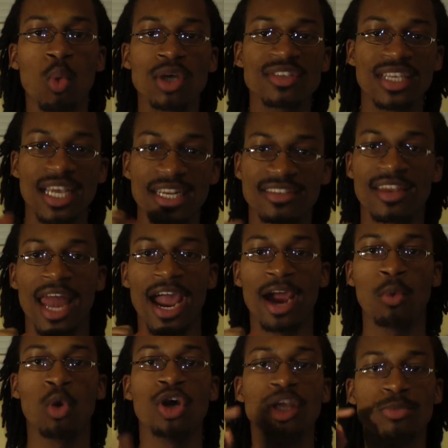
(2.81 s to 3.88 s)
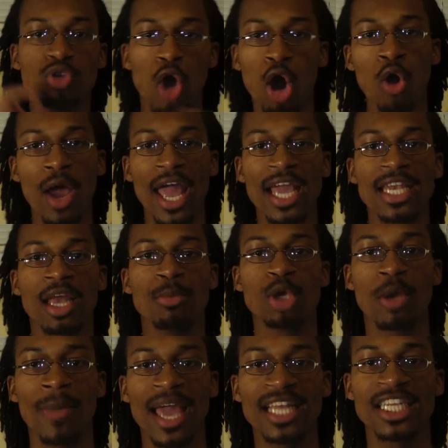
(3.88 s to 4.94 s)
Once again, it's Larry Williams,
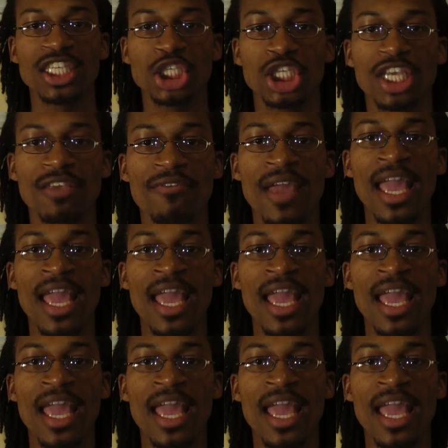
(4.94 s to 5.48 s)
OAW Commander in Chief,